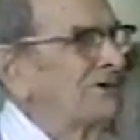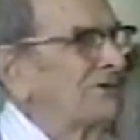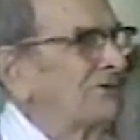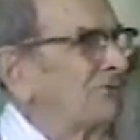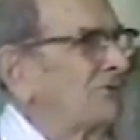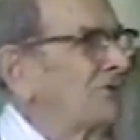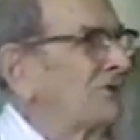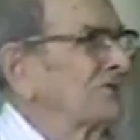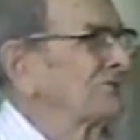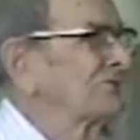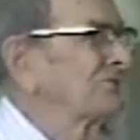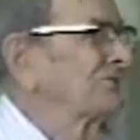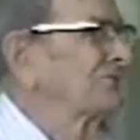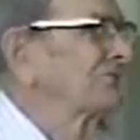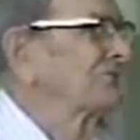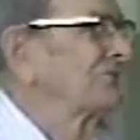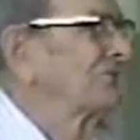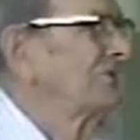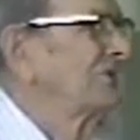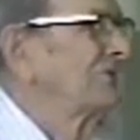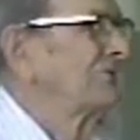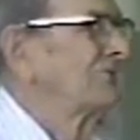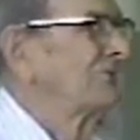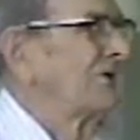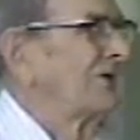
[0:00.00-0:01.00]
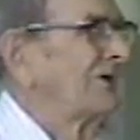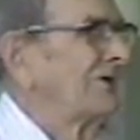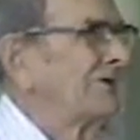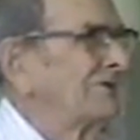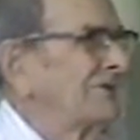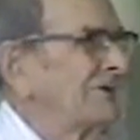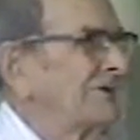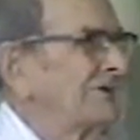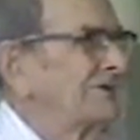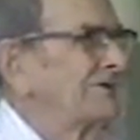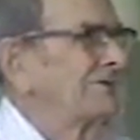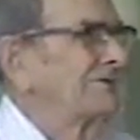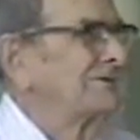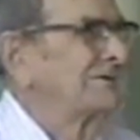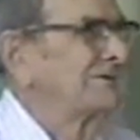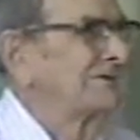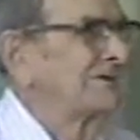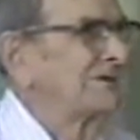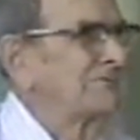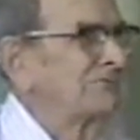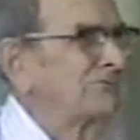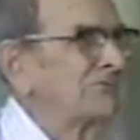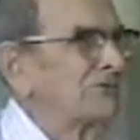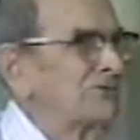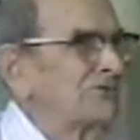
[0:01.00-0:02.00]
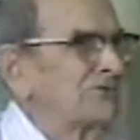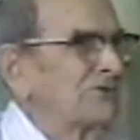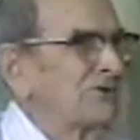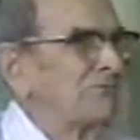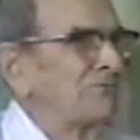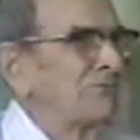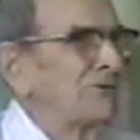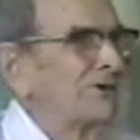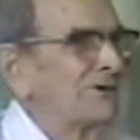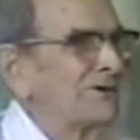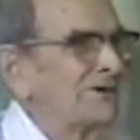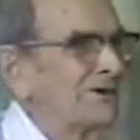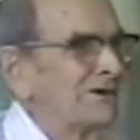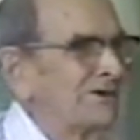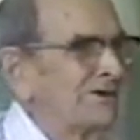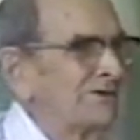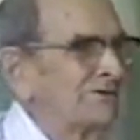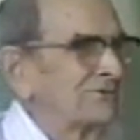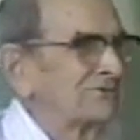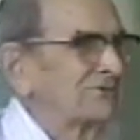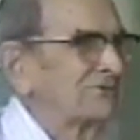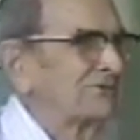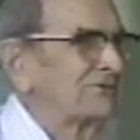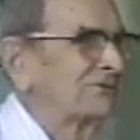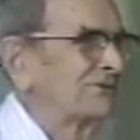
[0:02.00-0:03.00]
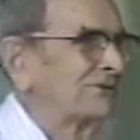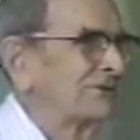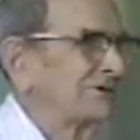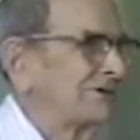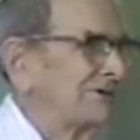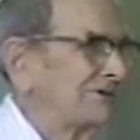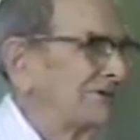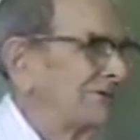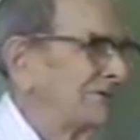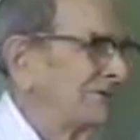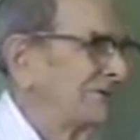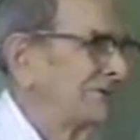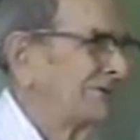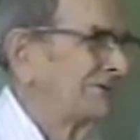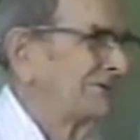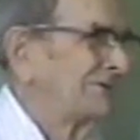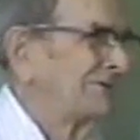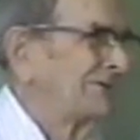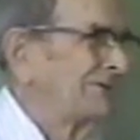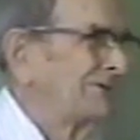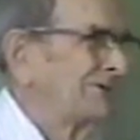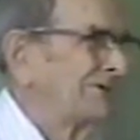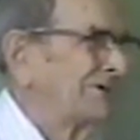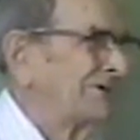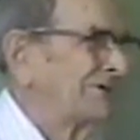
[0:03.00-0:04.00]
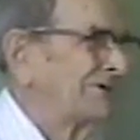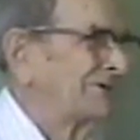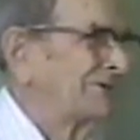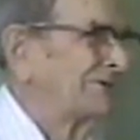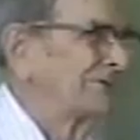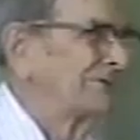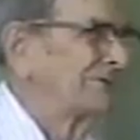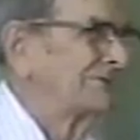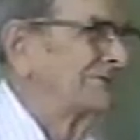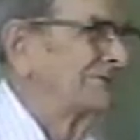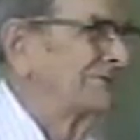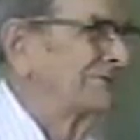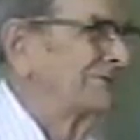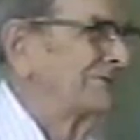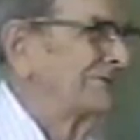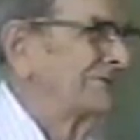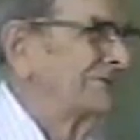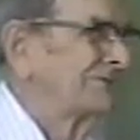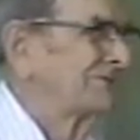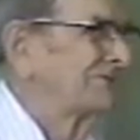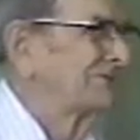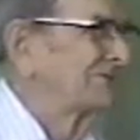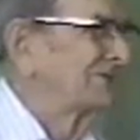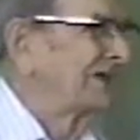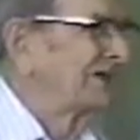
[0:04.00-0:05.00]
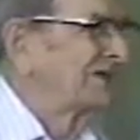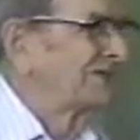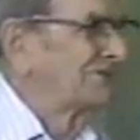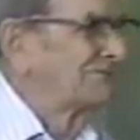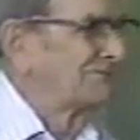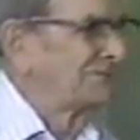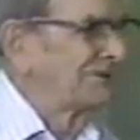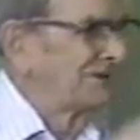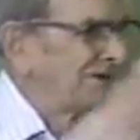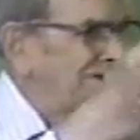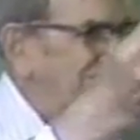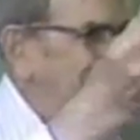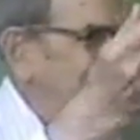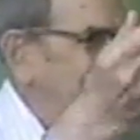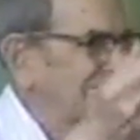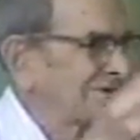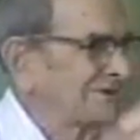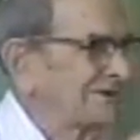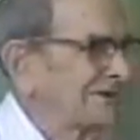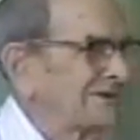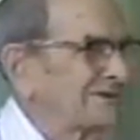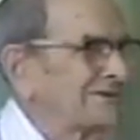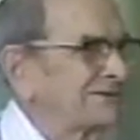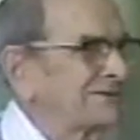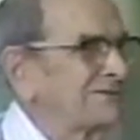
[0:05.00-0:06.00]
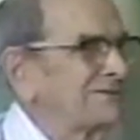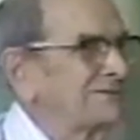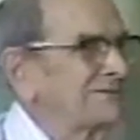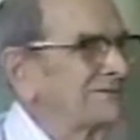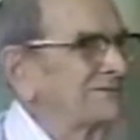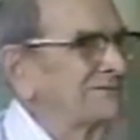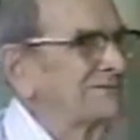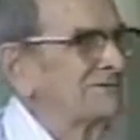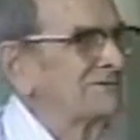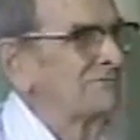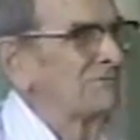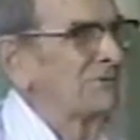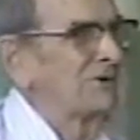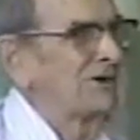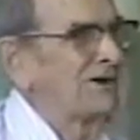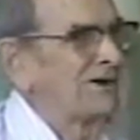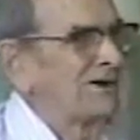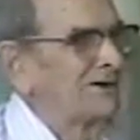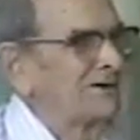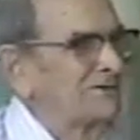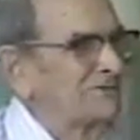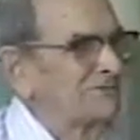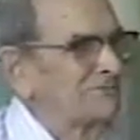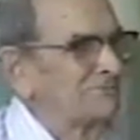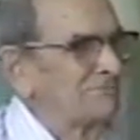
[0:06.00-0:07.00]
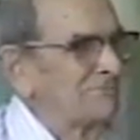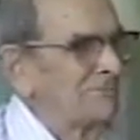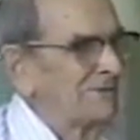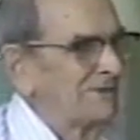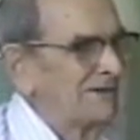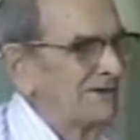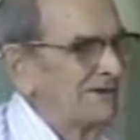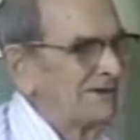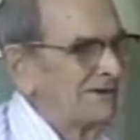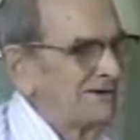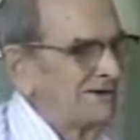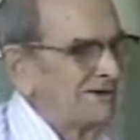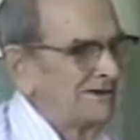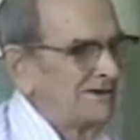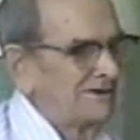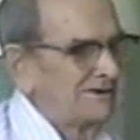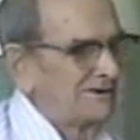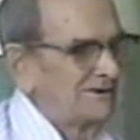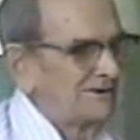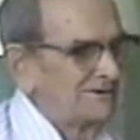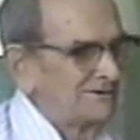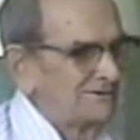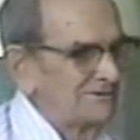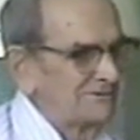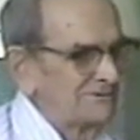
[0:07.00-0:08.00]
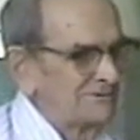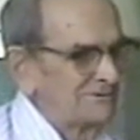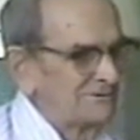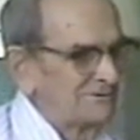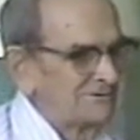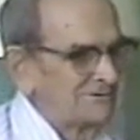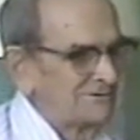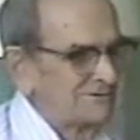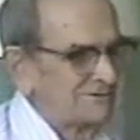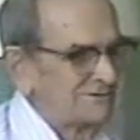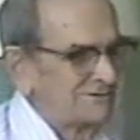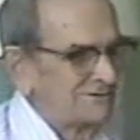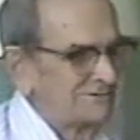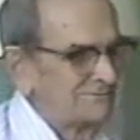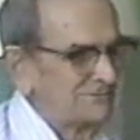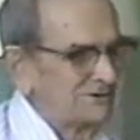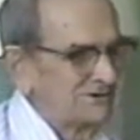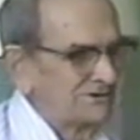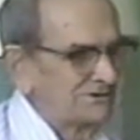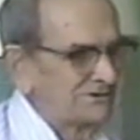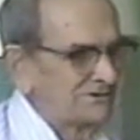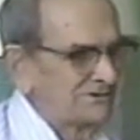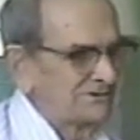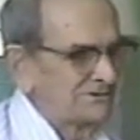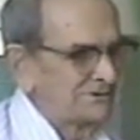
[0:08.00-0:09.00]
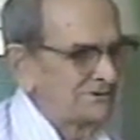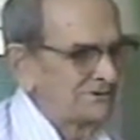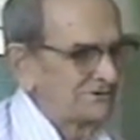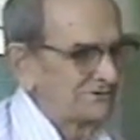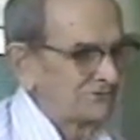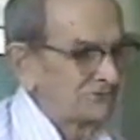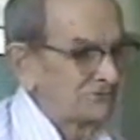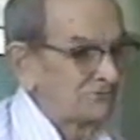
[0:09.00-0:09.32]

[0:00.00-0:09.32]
wasn't, why, they'd give them to somebody else, you see. And send them in, get the prize. And, but it was